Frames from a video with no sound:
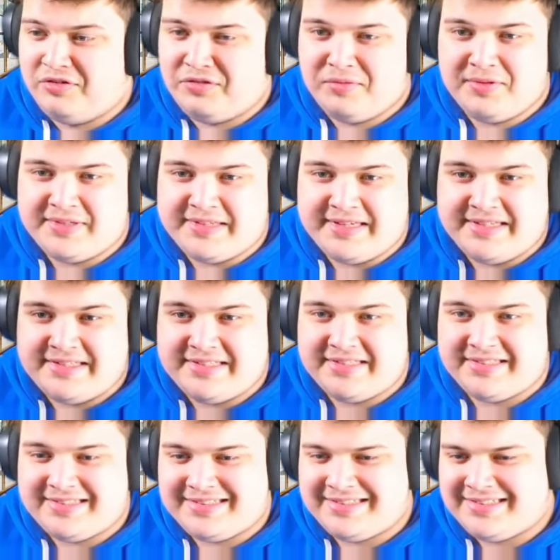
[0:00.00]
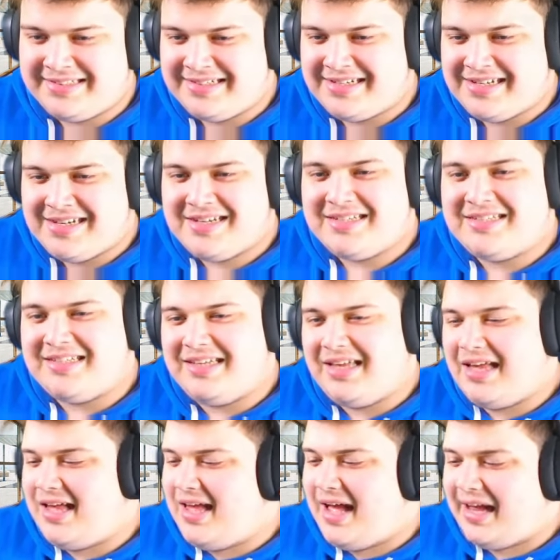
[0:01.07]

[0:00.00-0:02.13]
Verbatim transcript: from this case. See, I